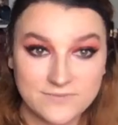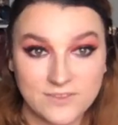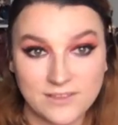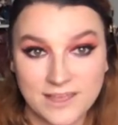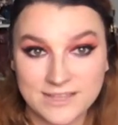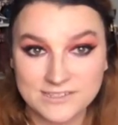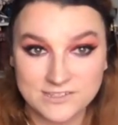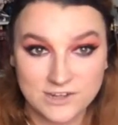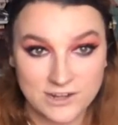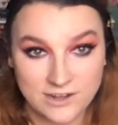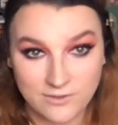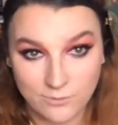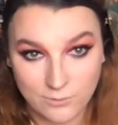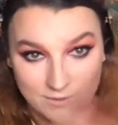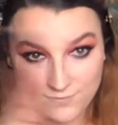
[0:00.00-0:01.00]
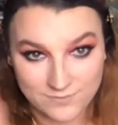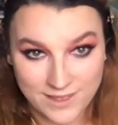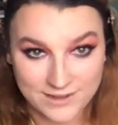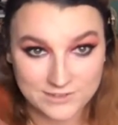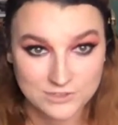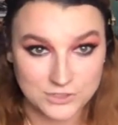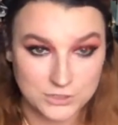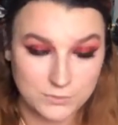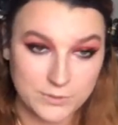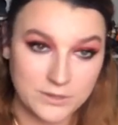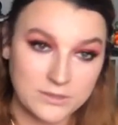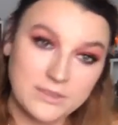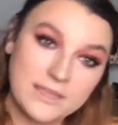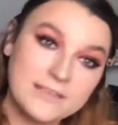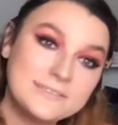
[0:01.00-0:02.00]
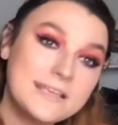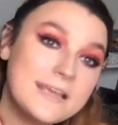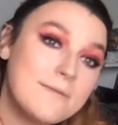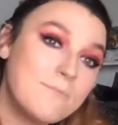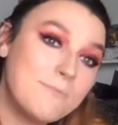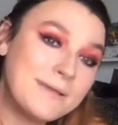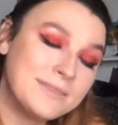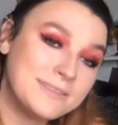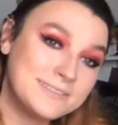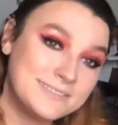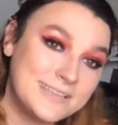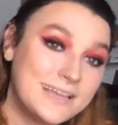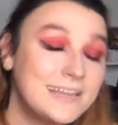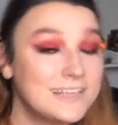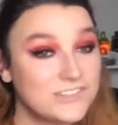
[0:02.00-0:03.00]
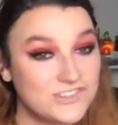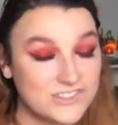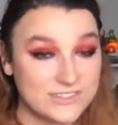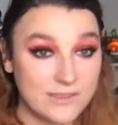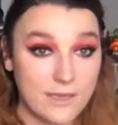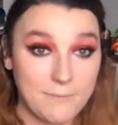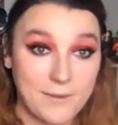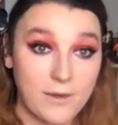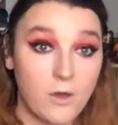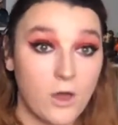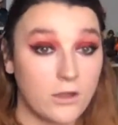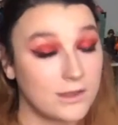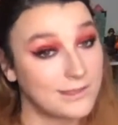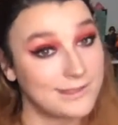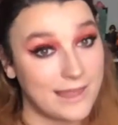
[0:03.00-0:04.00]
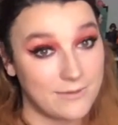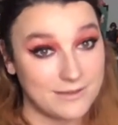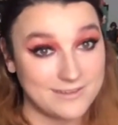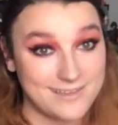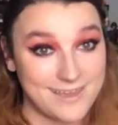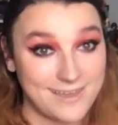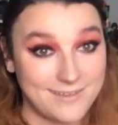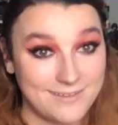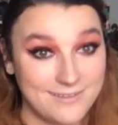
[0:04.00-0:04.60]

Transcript: light is starting to reflect and do weird things. the sun has just come out on a cloudy day.